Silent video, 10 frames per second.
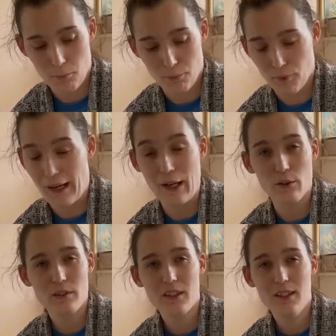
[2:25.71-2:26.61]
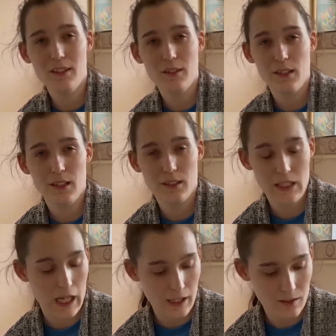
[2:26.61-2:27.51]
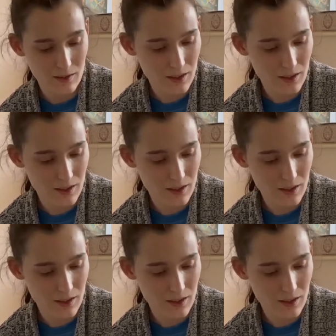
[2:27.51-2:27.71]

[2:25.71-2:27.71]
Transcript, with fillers: brown tile.